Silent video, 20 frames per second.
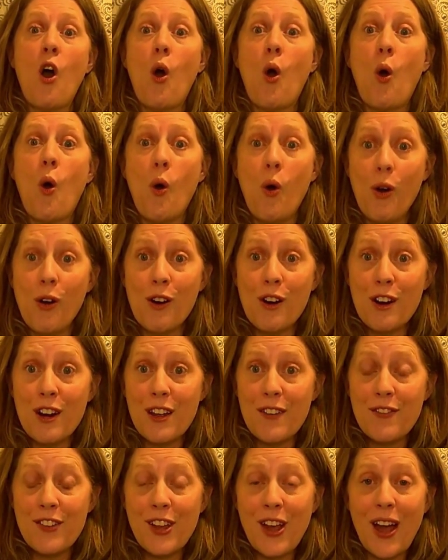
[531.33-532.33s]
Or
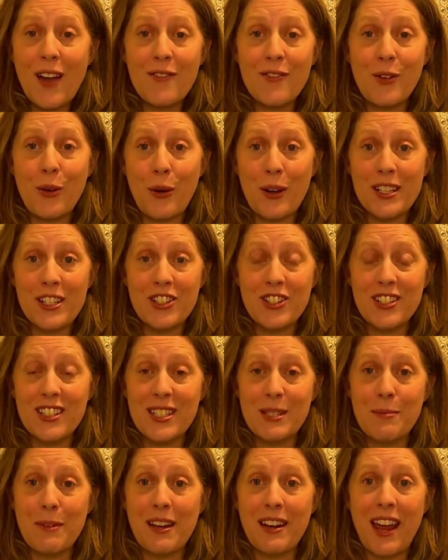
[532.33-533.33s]
if you have
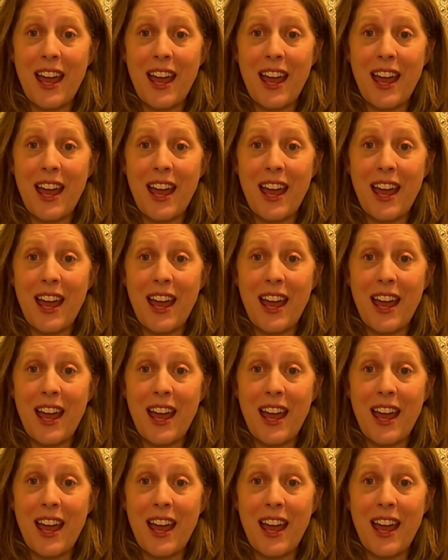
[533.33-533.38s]
questions about